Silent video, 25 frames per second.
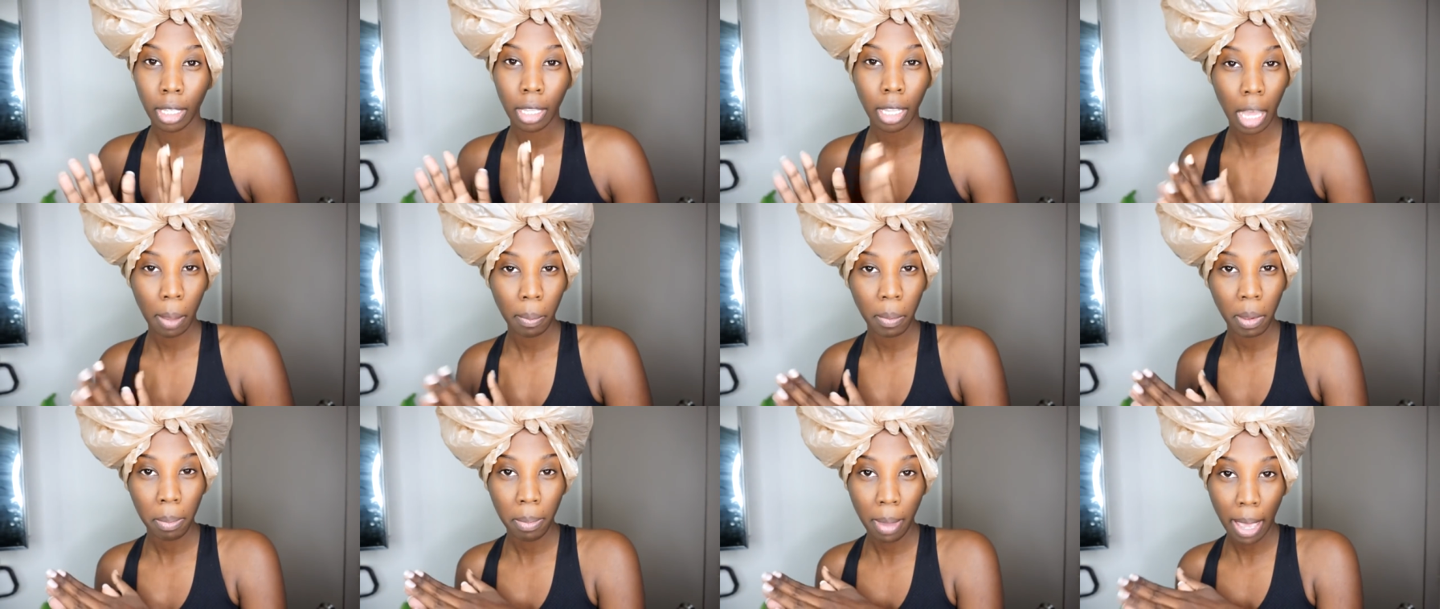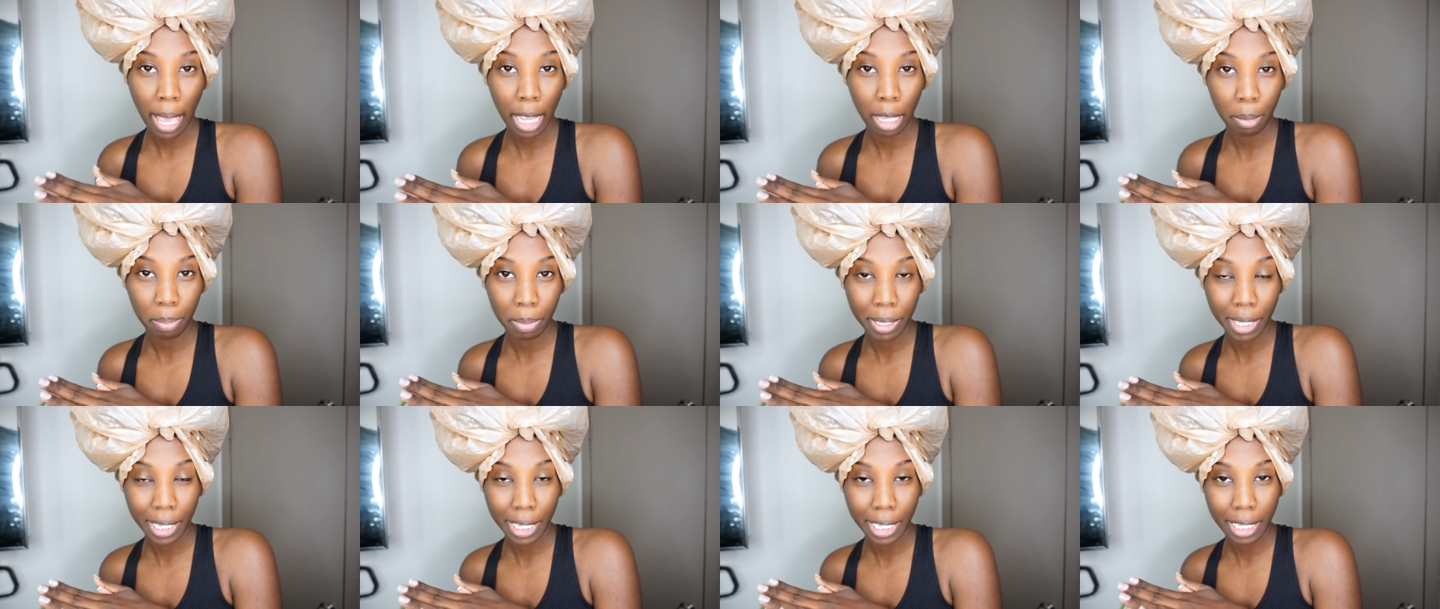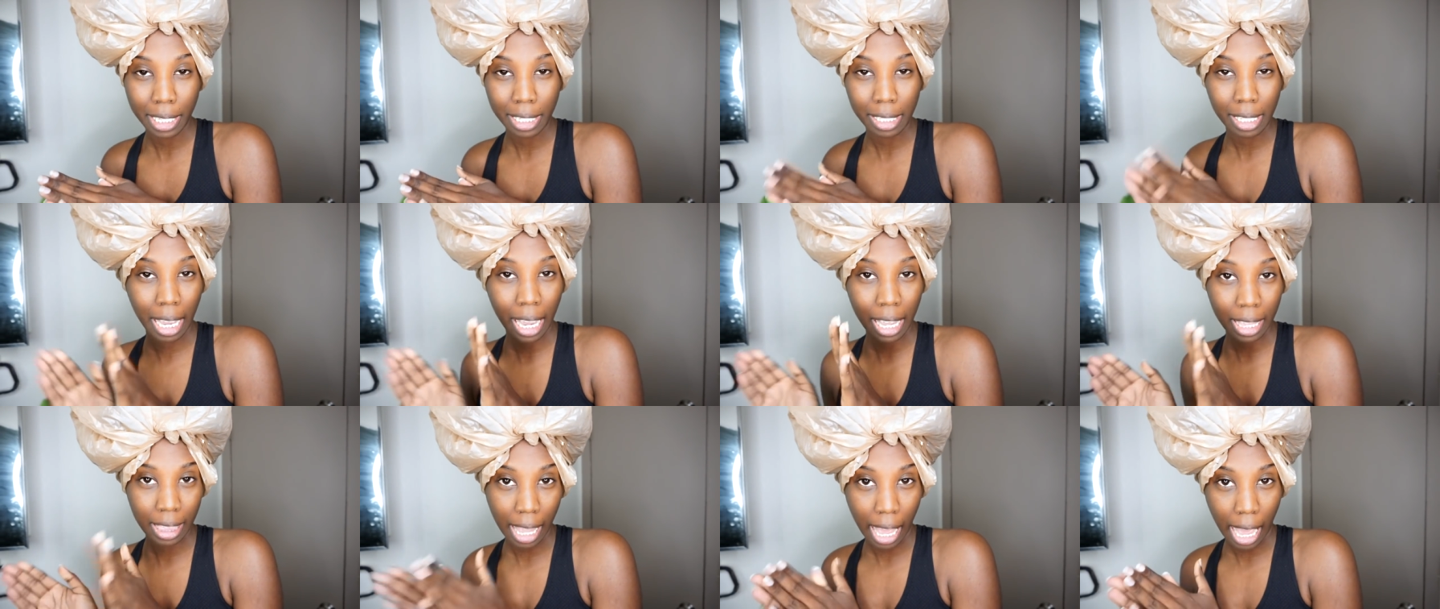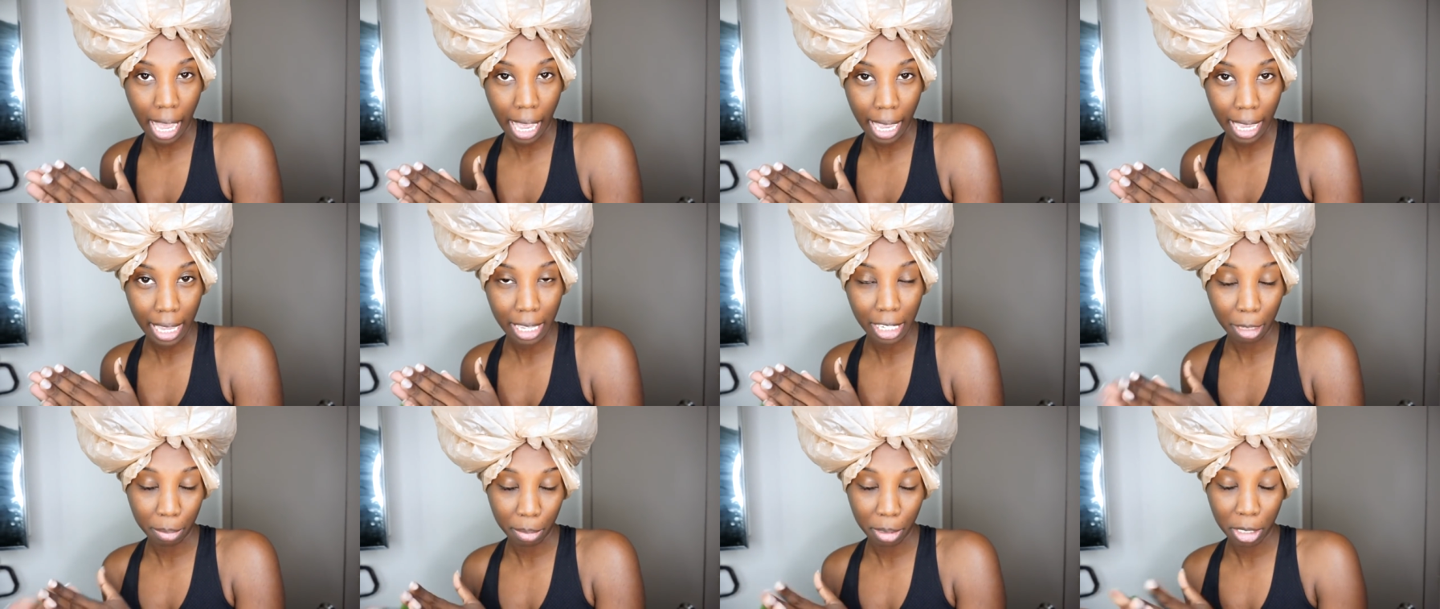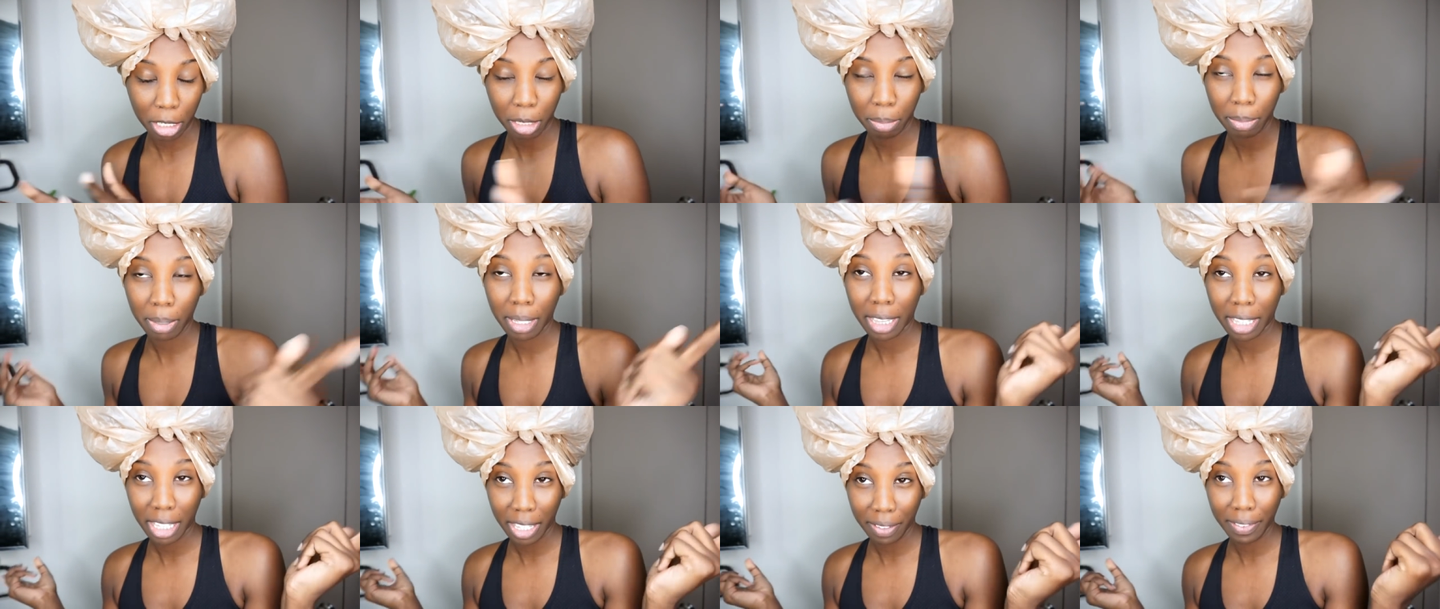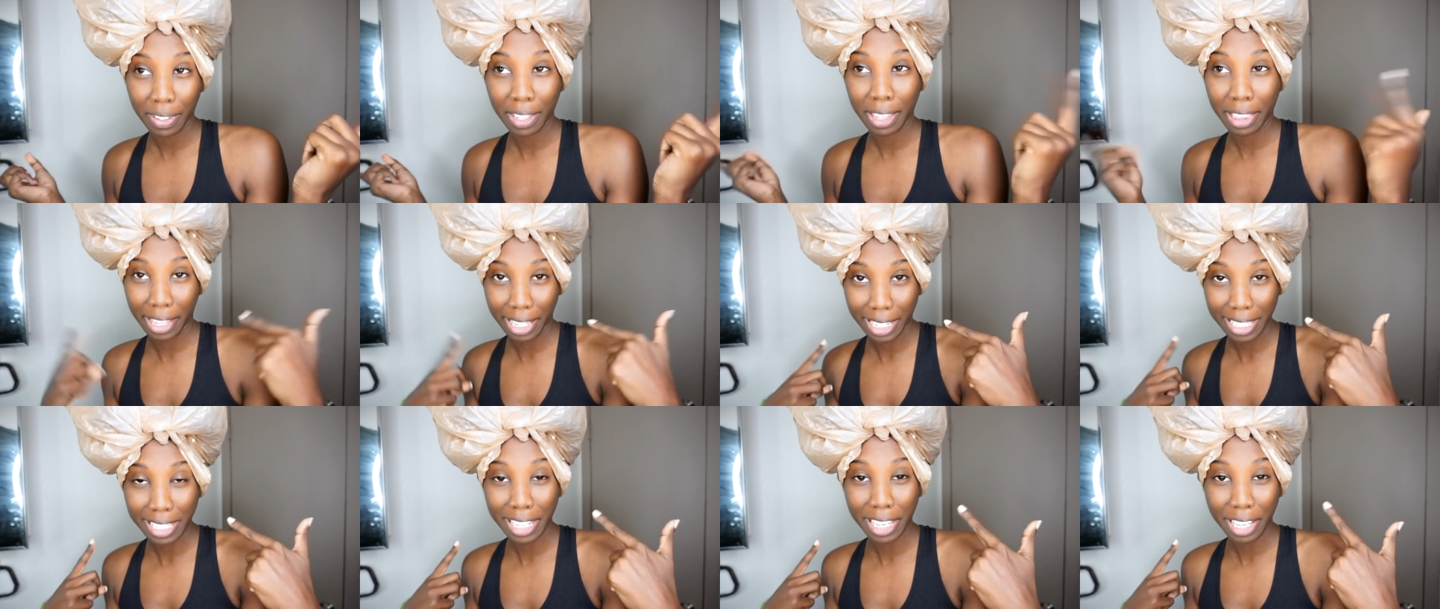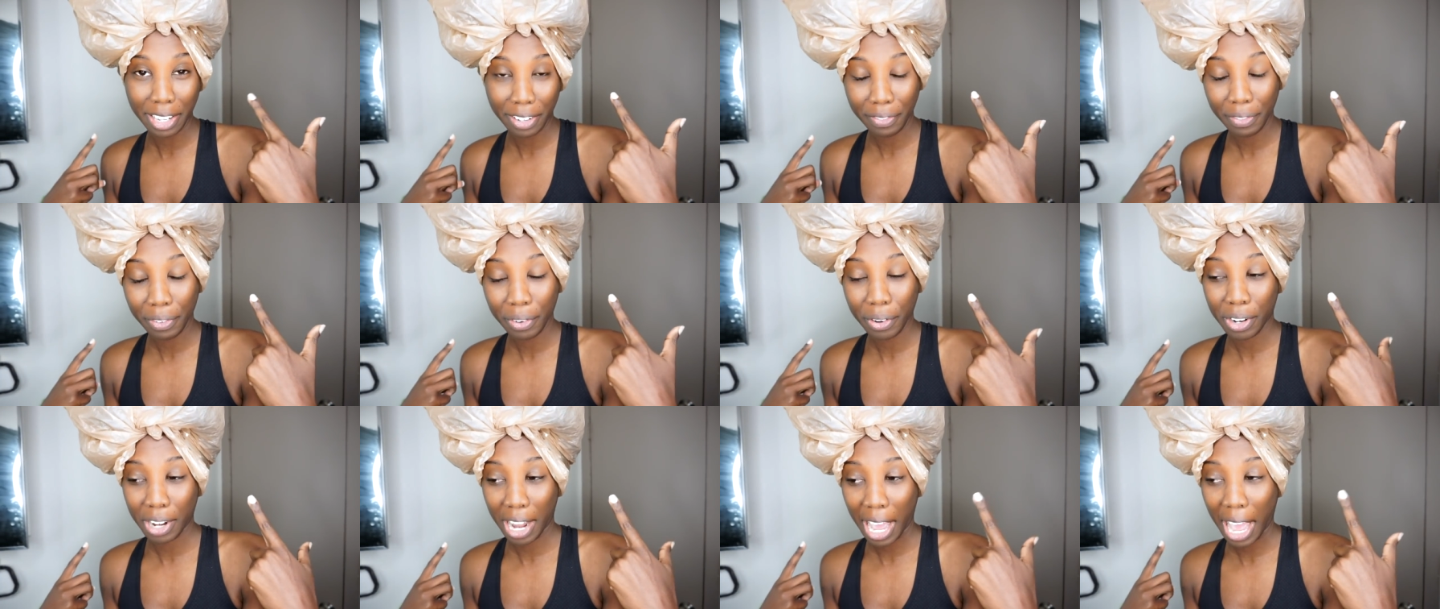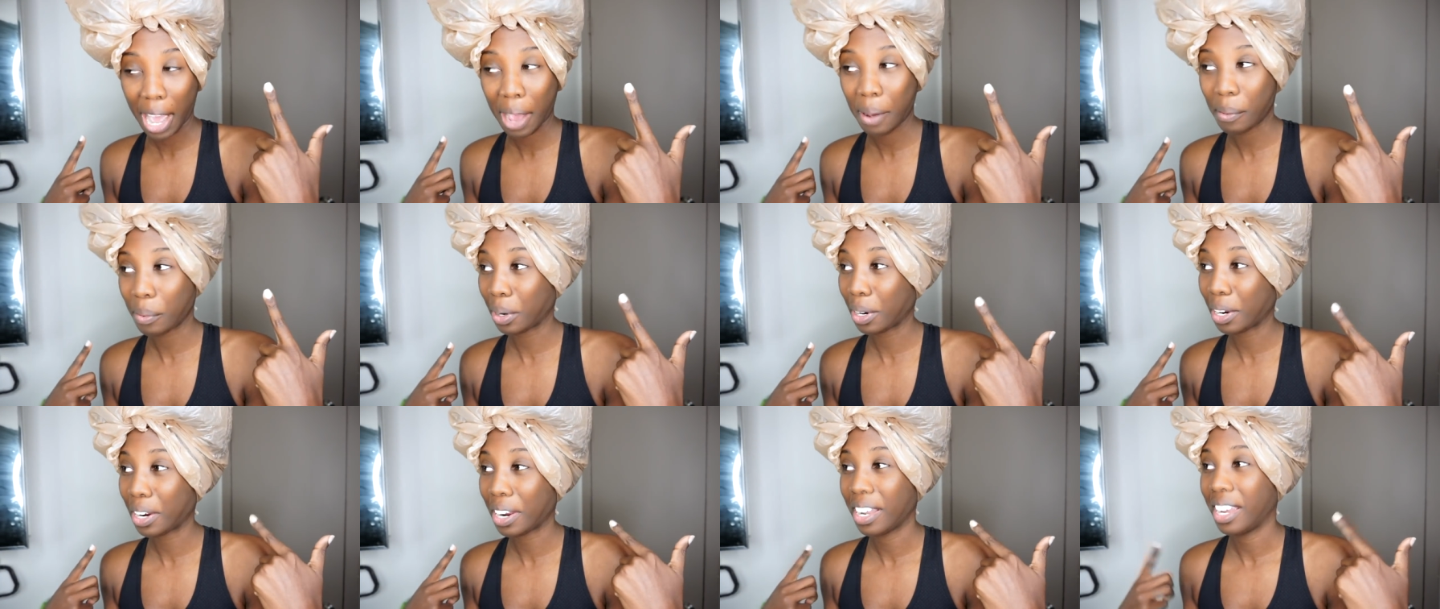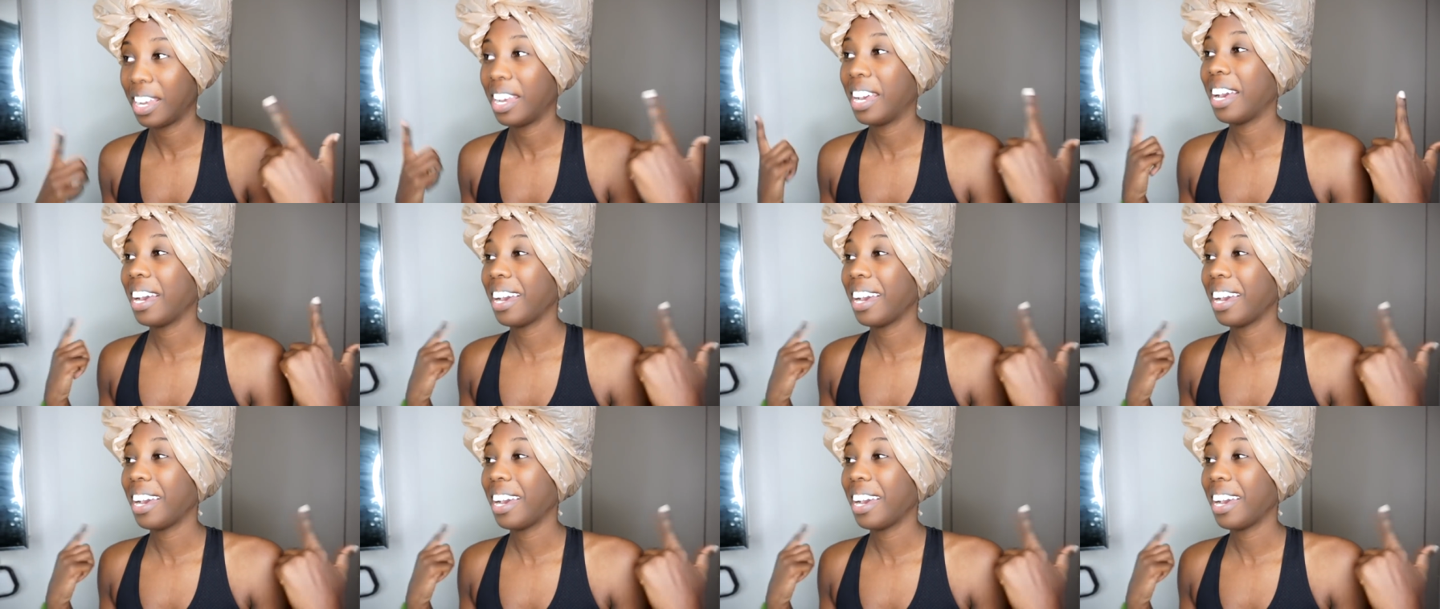coming back because I lied. I'm gonna be leaving this in for an hour.